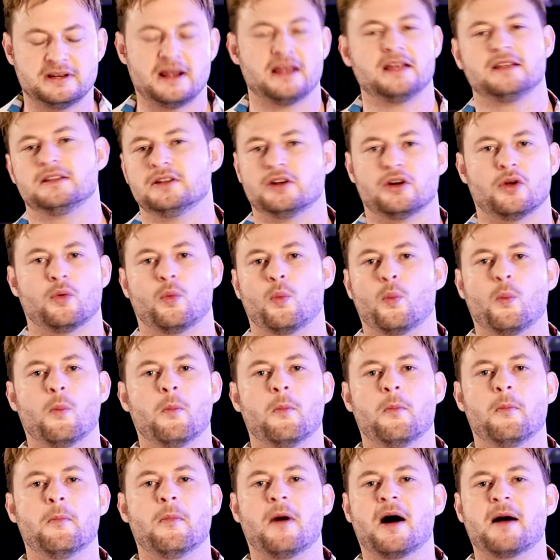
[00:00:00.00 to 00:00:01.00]

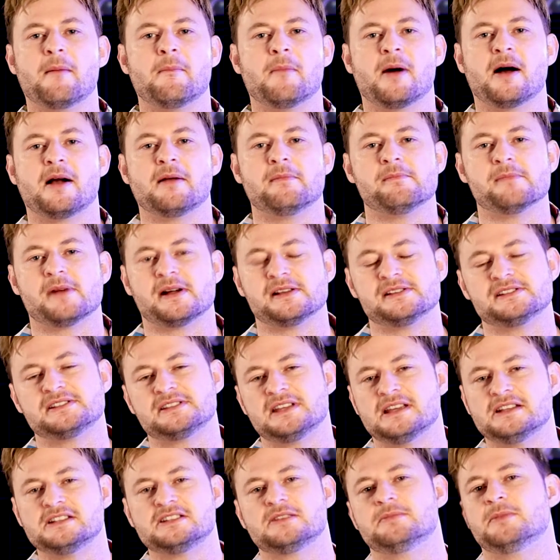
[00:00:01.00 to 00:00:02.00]
my
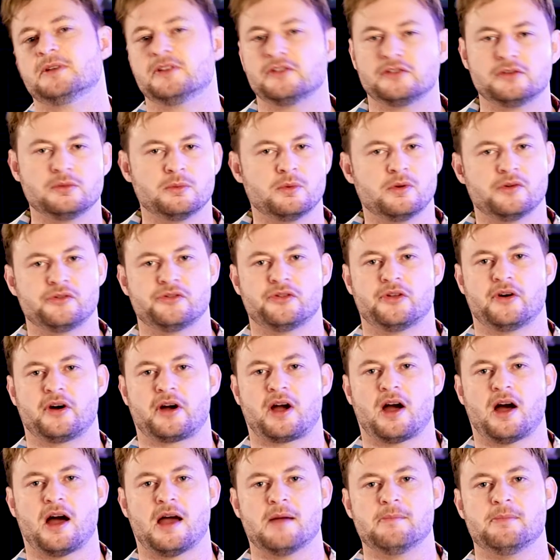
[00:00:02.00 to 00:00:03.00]
sentiments towards the
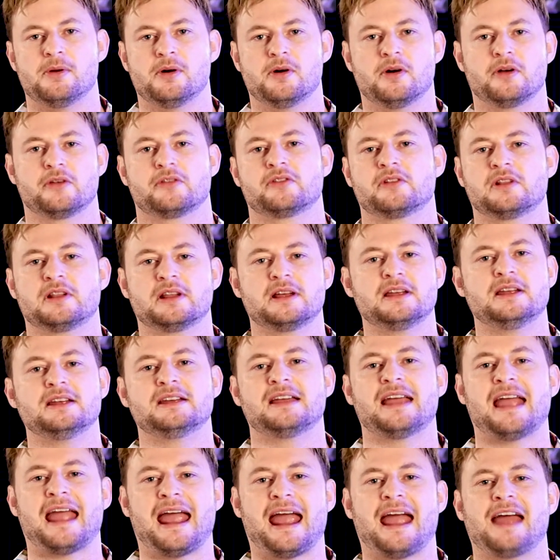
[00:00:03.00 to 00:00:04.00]
guy personally
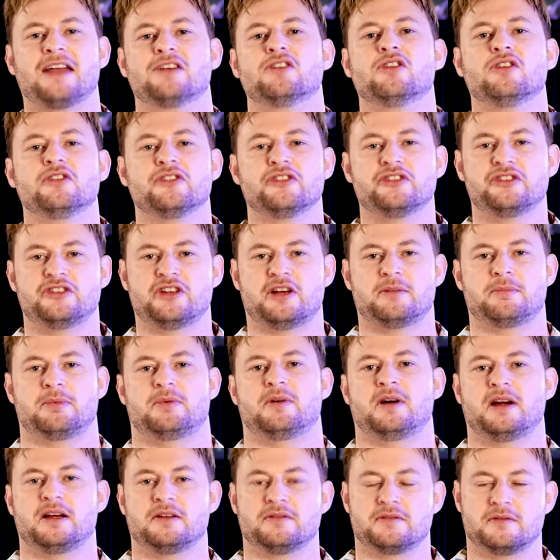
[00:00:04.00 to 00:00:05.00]
cannot
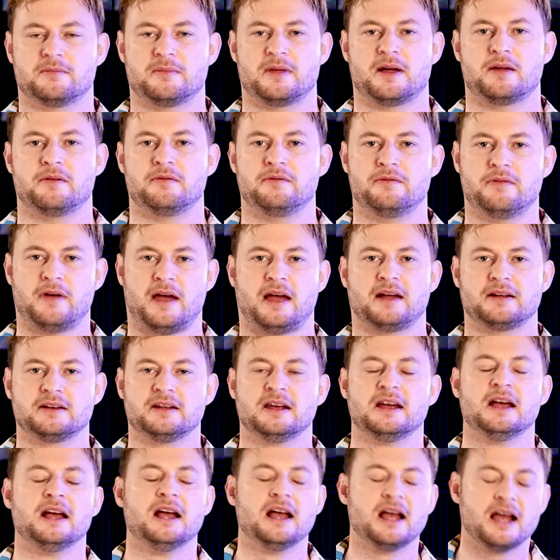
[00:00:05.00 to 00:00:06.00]
separate from that fact.
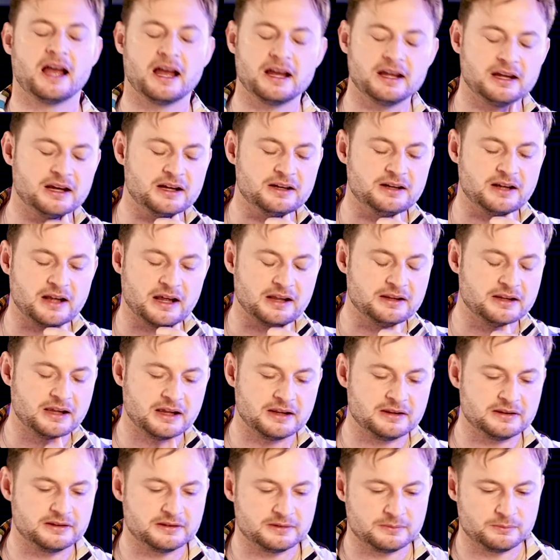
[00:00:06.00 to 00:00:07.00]

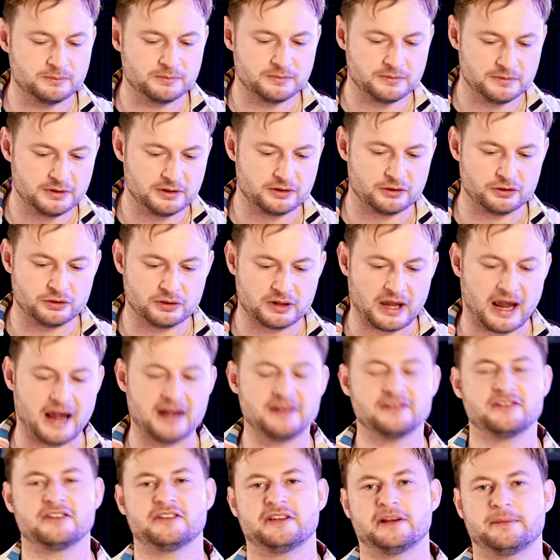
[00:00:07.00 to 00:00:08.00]
And you
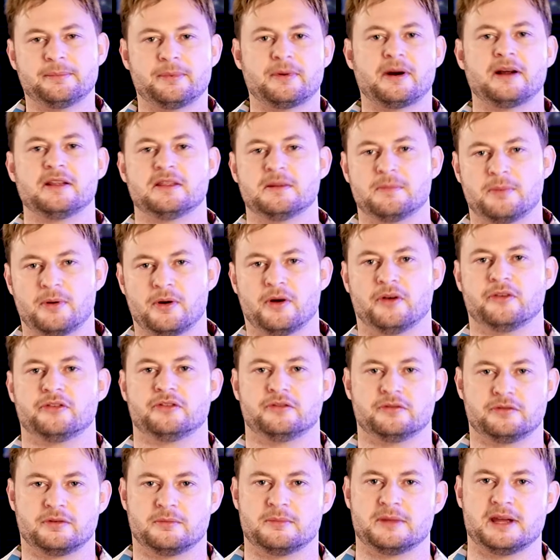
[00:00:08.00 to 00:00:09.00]
can separate the
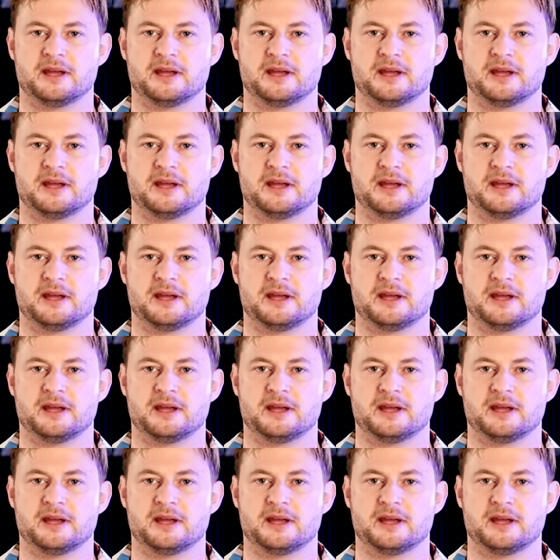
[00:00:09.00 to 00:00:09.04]
person from